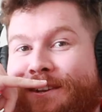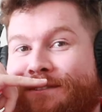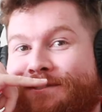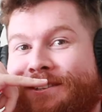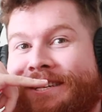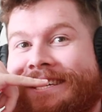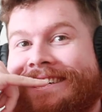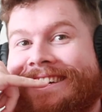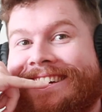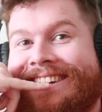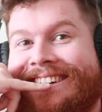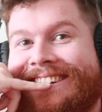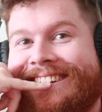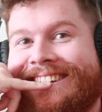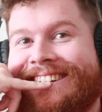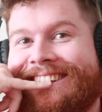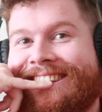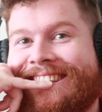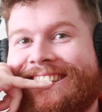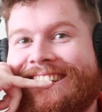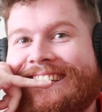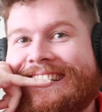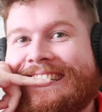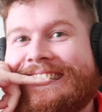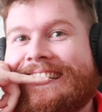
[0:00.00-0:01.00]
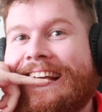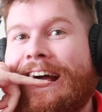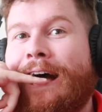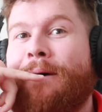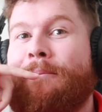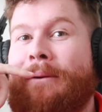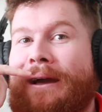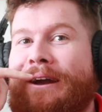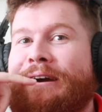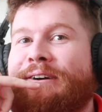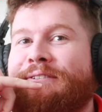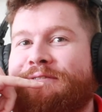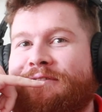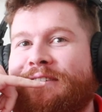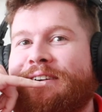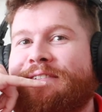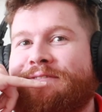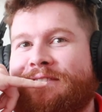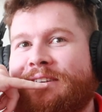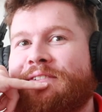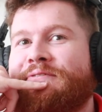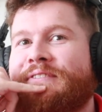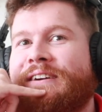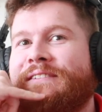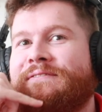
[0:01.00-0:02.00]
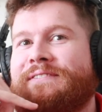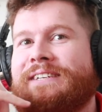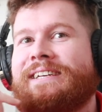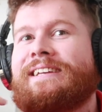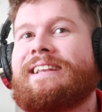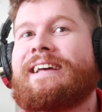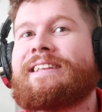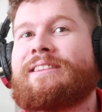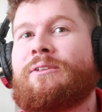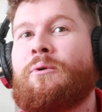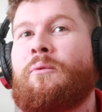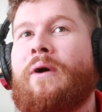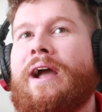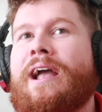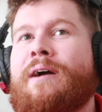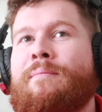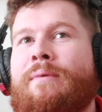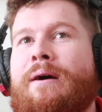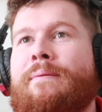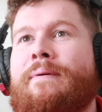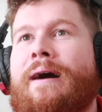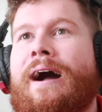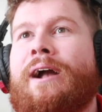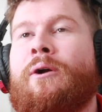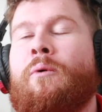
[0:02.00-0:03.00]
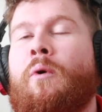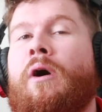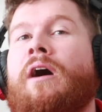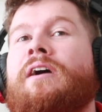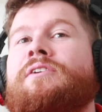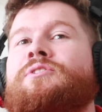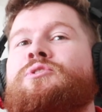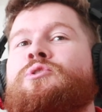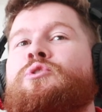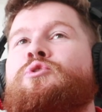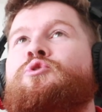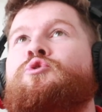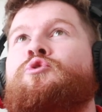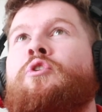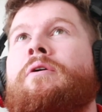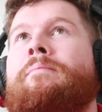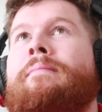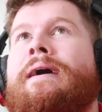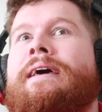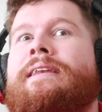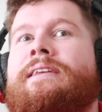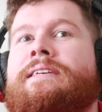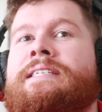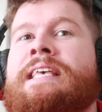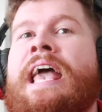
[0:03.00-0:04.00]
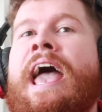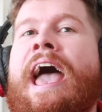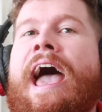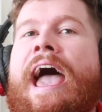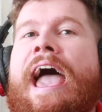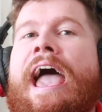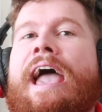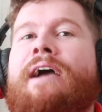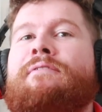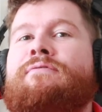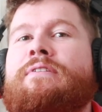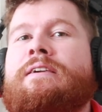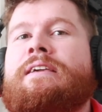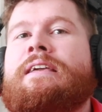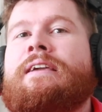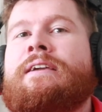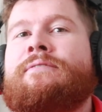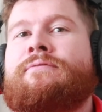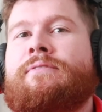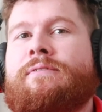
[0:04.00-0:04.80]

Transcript: fifty. About fifty fifty. Like, the weight on my back was tremendous. Heavy